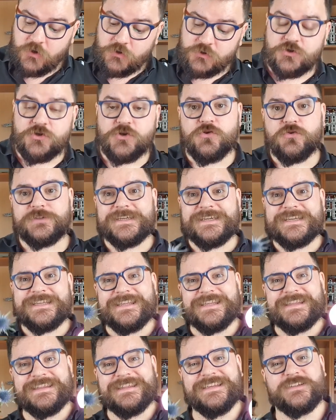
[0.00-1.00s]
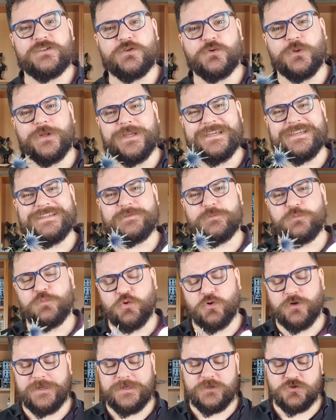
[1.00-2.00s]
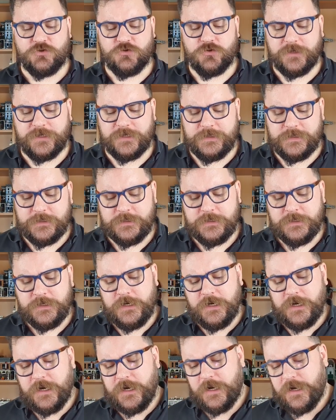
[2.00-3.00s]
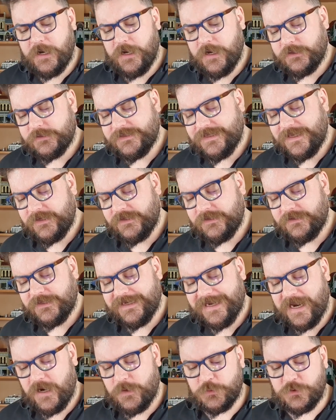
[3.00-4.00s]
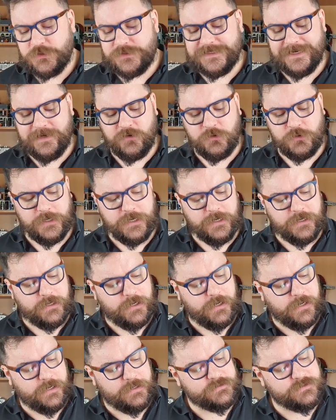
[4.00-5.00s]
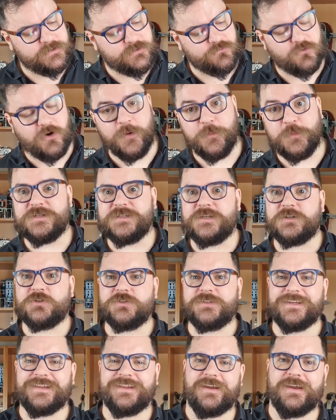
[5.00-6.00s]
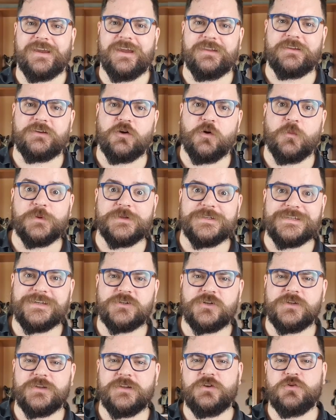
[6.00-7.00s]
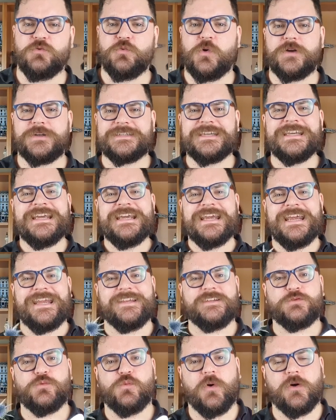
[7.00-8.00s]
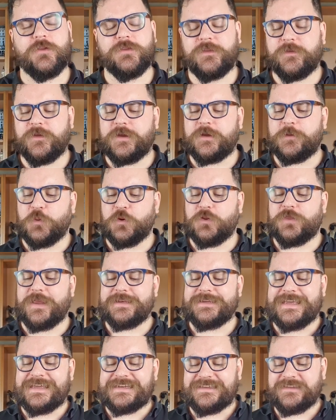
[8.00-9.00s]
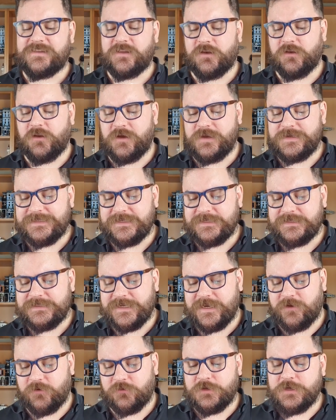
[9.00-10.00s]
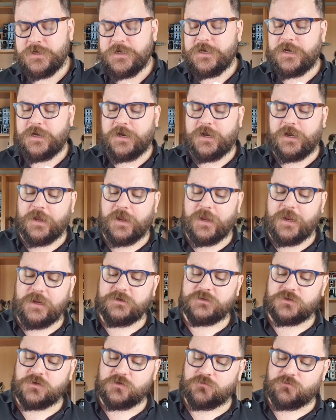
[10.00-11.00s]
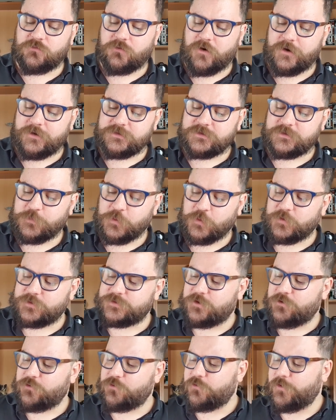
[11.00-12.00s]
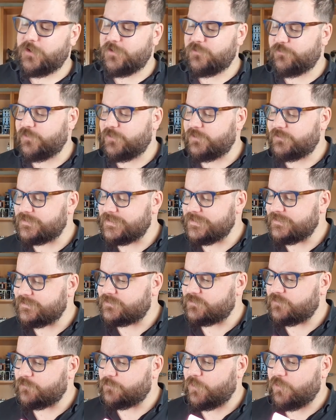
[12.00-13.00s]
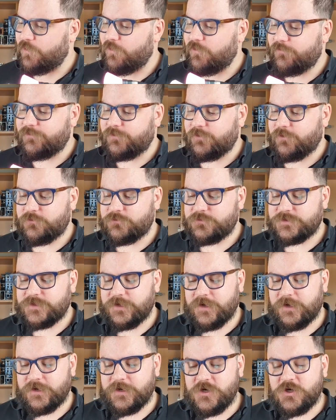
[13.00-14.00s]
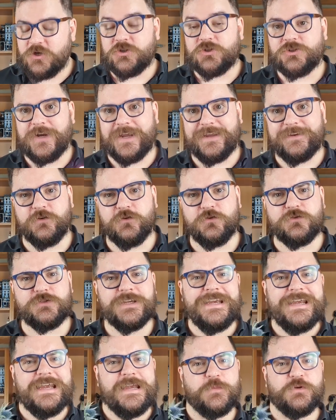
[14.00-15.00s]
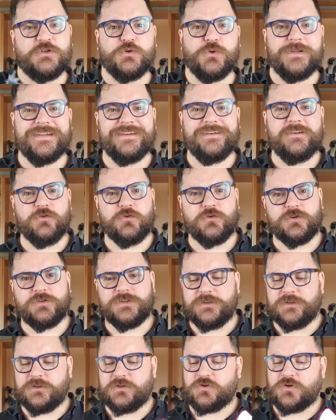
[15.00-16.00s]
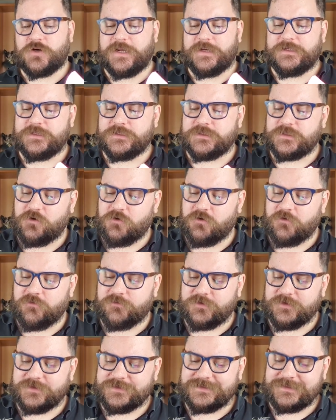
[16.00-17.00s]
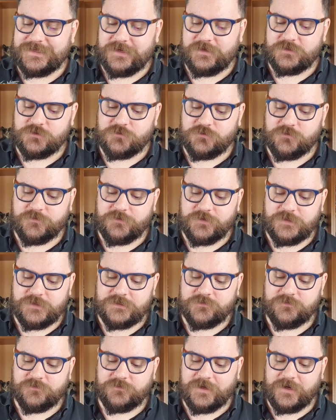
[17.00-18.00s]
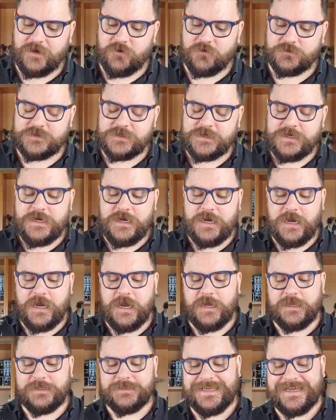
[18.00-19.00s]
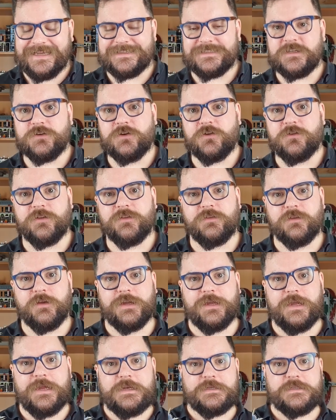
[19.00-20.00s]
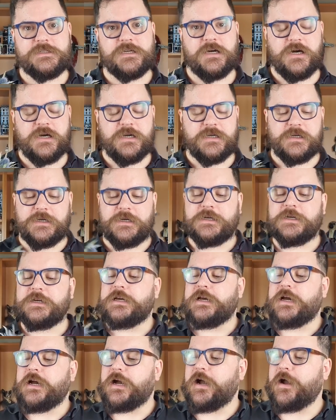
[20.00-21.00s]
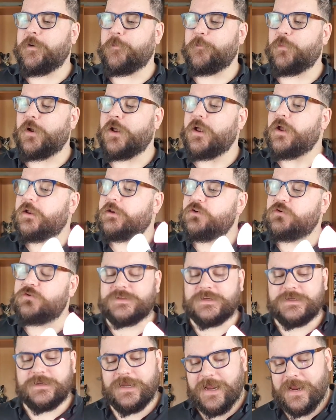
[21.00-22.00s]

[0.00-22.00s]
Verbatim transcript: Shooting the thistle is pretty tricky. Uh, getting the camera down uh, into the right position to get the composition that you want is one thing, but then getting the lighting down uh, into the right spot so it fills in some of those uh, shadows in between the nooks and the crannies of the center of these flowers, uh, that's another thing entirely. Um, using